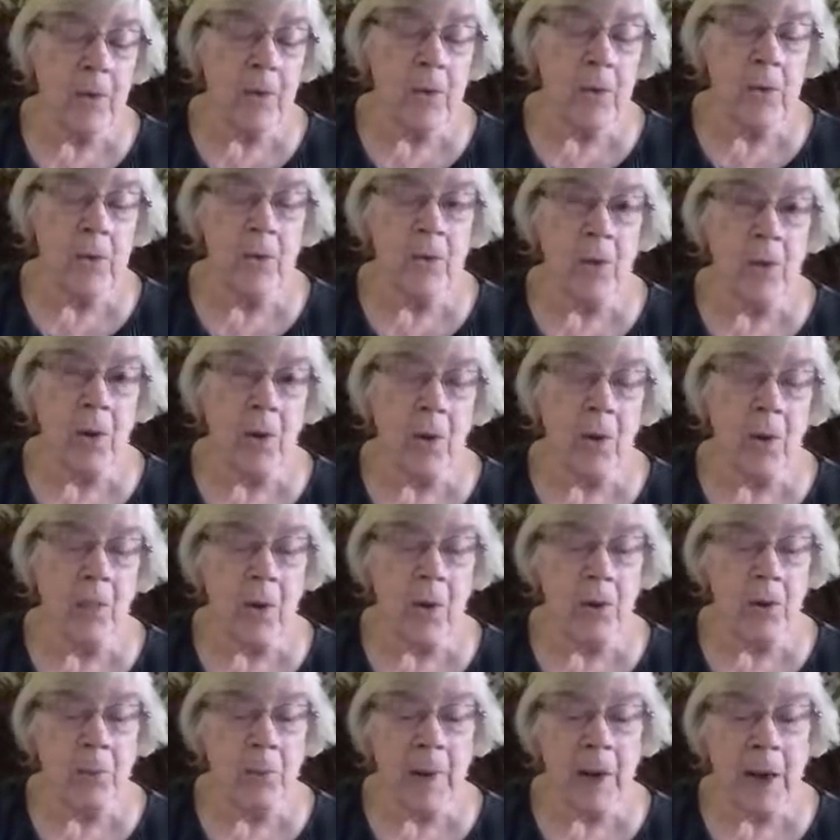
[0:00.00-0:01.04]
who saw
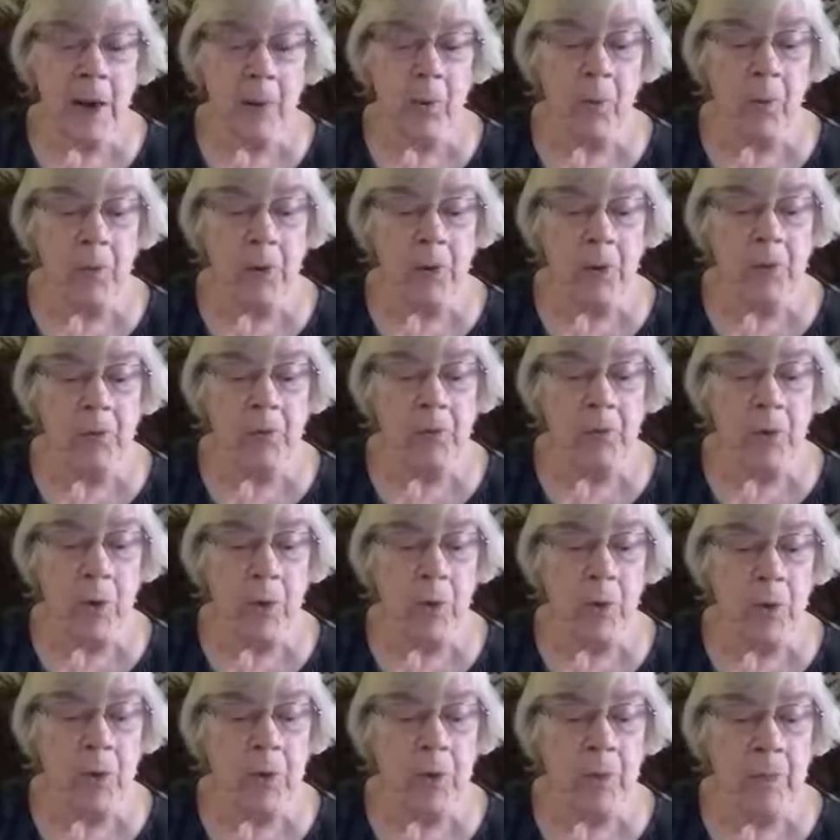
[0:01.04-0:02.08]
both backward and
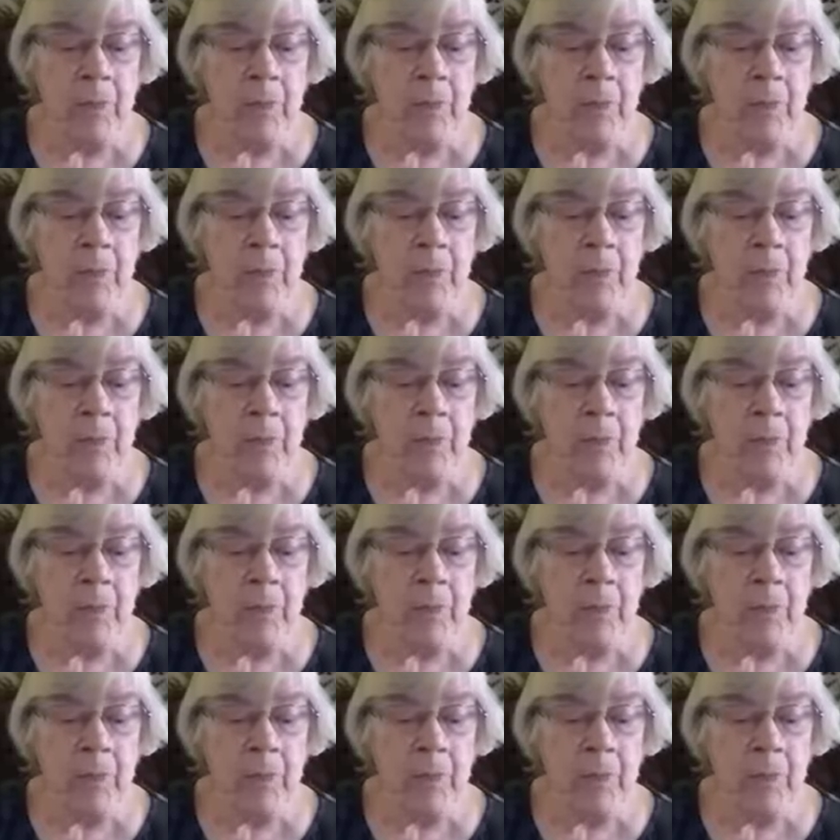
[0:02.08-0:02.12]
forward.